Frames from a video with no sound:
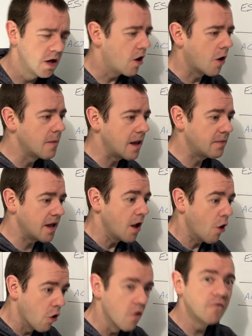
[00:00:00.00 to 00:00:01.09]
or maybe
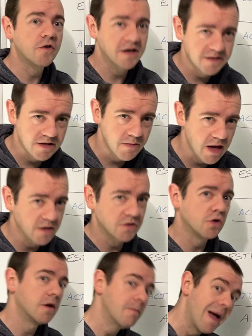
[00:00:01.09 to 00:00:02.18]
overestimate, so
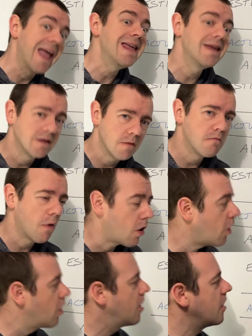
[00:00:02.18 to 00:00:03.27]
you're paying them
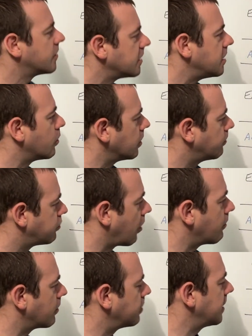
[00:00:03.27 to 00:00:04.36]
more than you will
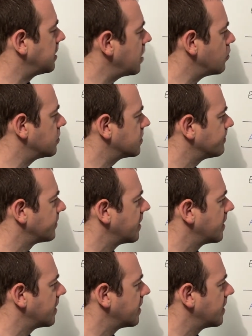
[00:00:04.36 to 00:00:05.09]
probably use.